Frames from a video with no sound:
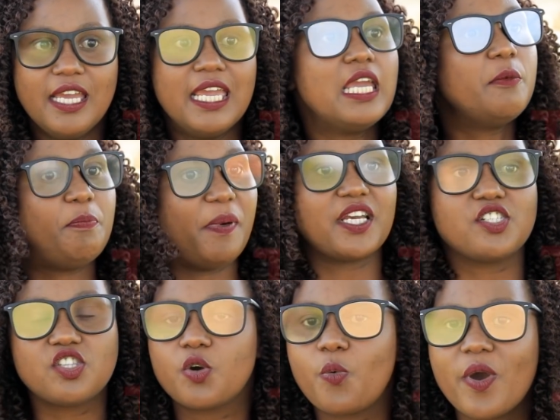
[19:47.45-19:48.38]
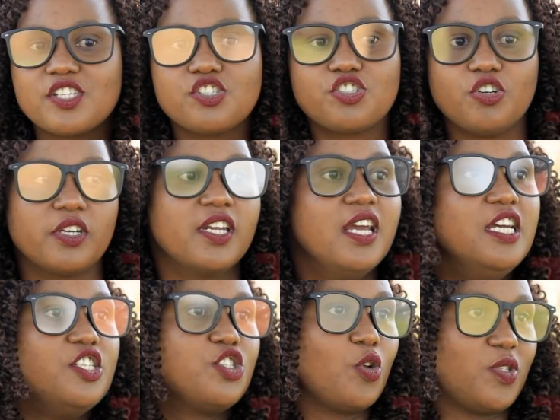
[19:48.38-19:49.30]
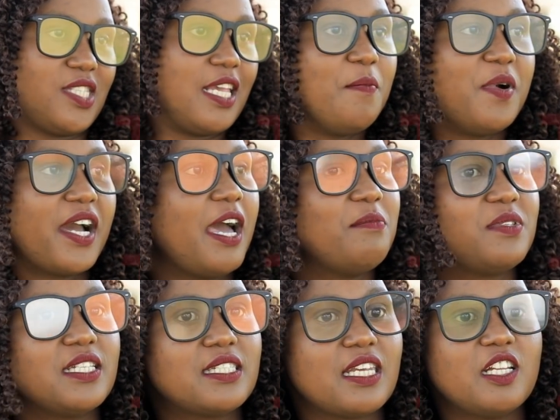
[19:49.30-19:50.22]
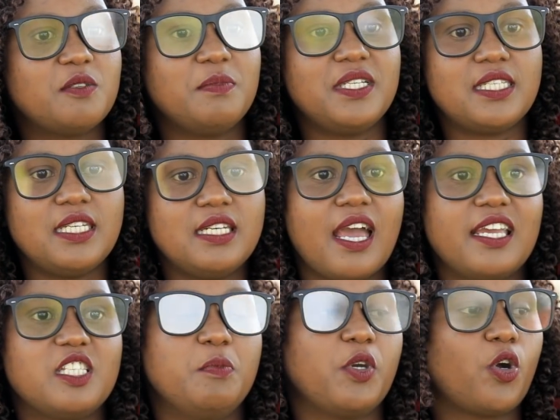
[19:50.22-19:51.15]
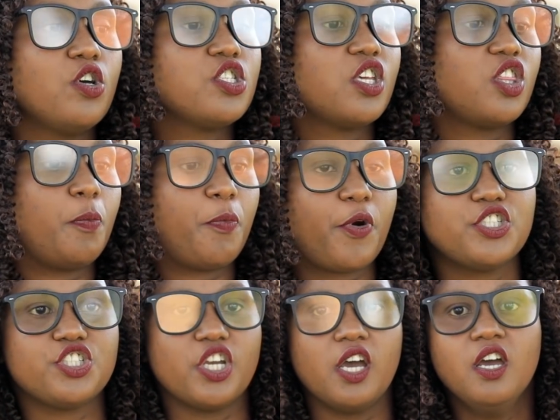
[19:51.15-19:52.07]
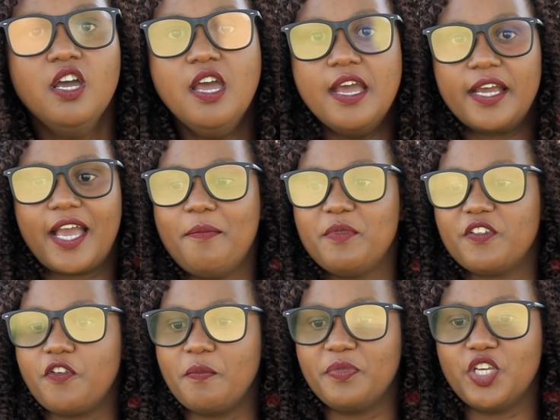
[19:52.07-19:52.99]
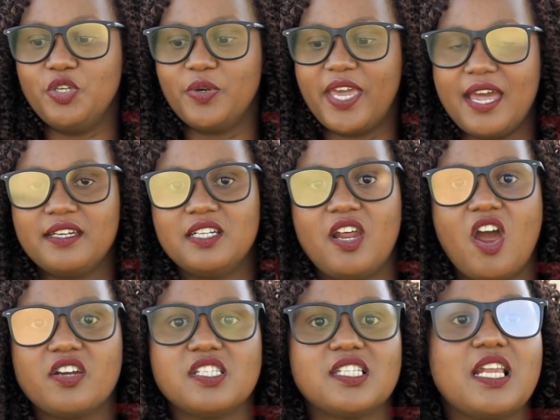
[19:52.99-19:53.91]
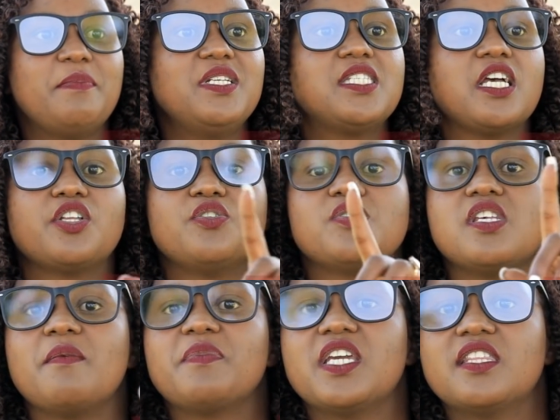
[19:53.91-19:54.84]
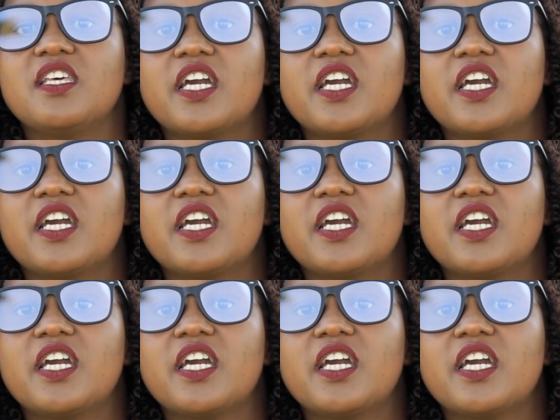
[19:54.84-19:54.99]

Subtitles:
It begs the question. So someone comes and tells me, Tina, it's because of the pressure coming from the Ugandan artists. Let me tell you something.